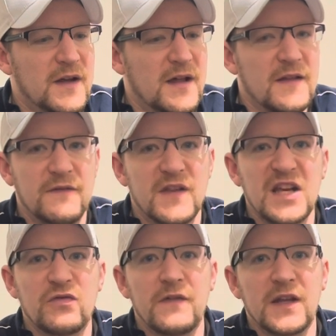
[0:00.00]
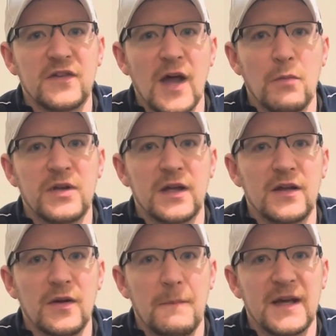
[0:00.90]
uh, if these reviews help
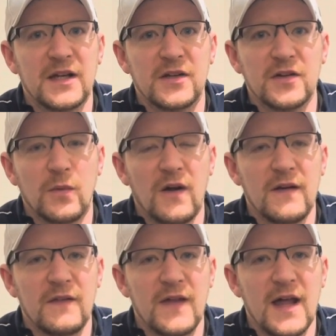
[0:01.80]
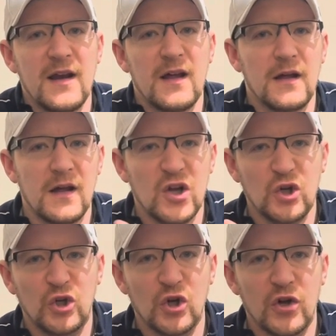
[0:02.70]
you pick a good one, then
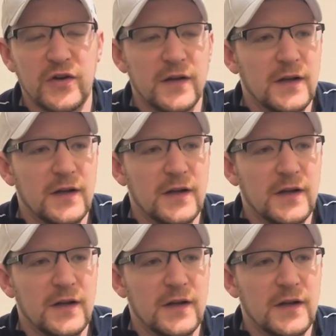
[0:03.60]
good.